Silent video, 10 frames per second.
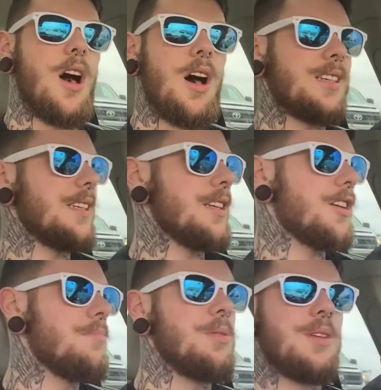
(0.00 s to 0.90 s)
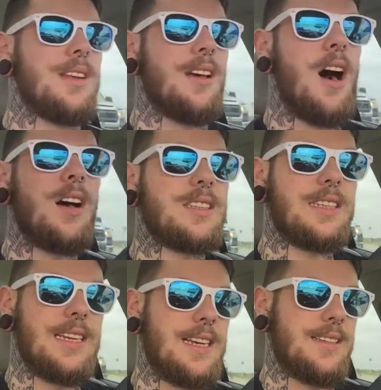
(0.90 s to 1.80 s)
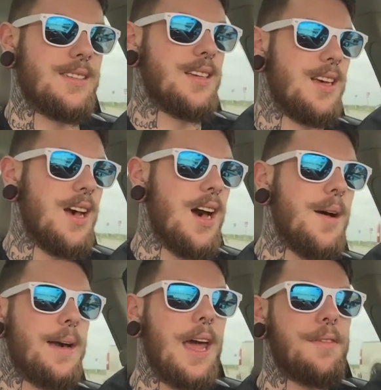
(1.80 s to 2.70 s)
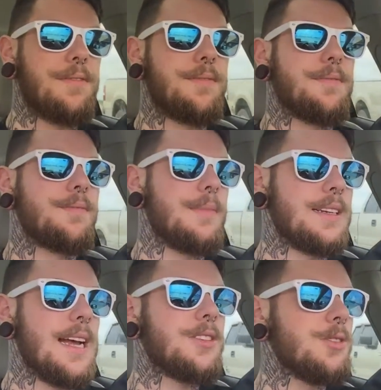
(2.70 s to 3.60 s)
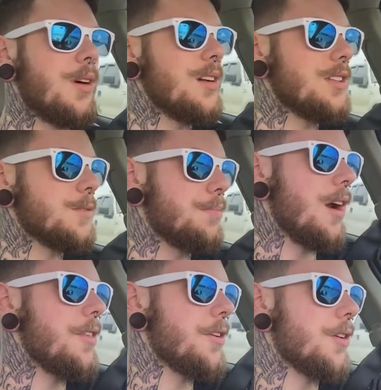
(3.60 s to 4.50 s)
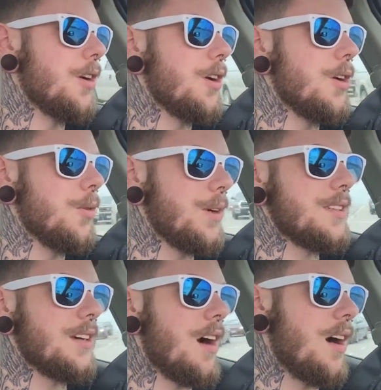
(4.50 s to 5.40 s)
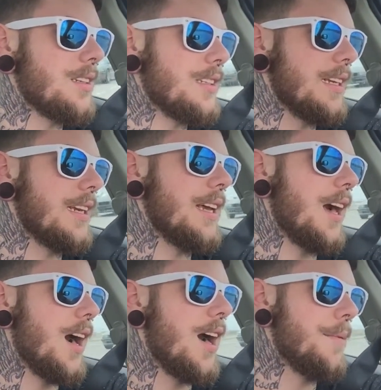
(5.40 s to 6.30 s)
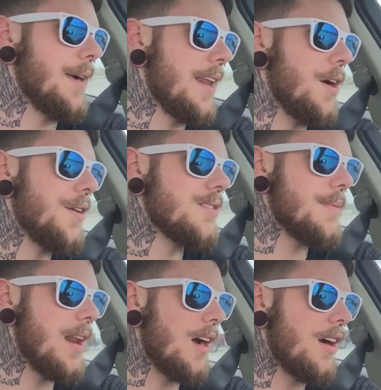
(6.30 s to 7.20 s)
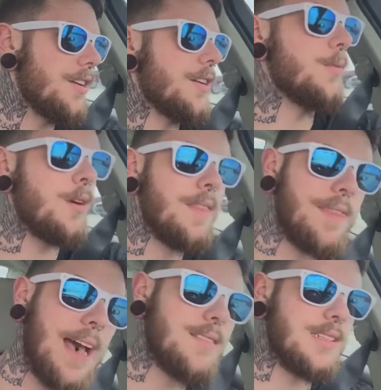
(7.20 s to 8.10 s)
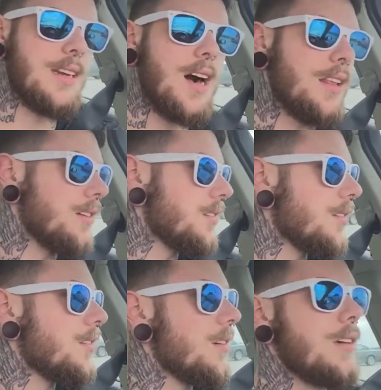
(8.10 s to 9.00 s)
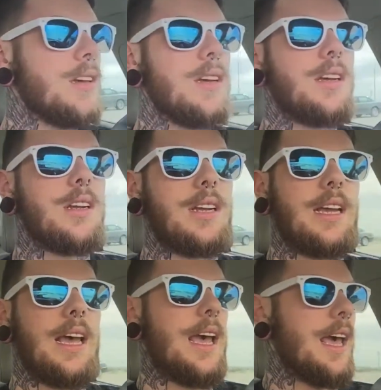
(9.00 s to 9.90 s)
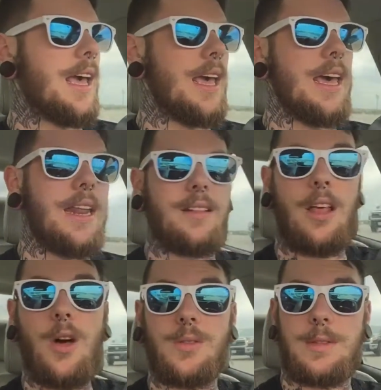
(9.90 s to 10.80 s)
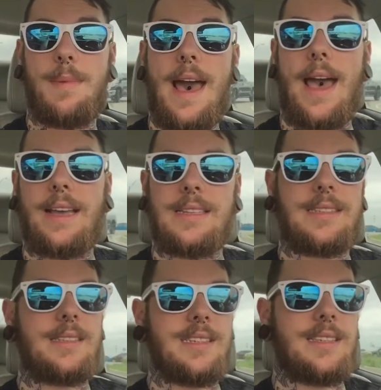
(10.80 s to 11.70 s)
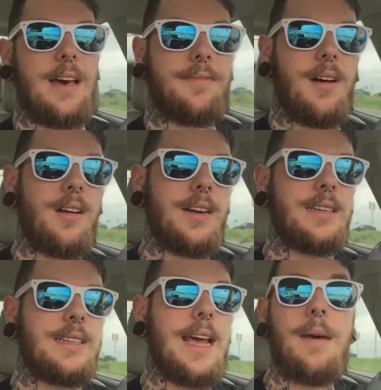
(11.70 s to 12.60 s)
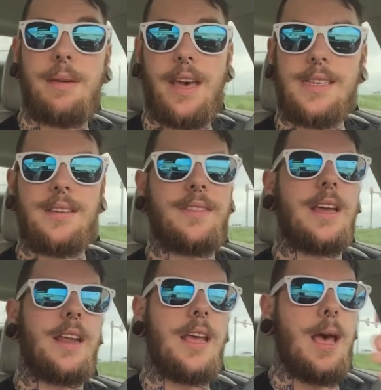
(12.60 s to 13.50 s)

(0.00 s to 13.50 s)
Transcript: Austin is. I got my tattoo artist's brother went to Austin and owes about $101,000 in loans back. He's that far into debt because of it.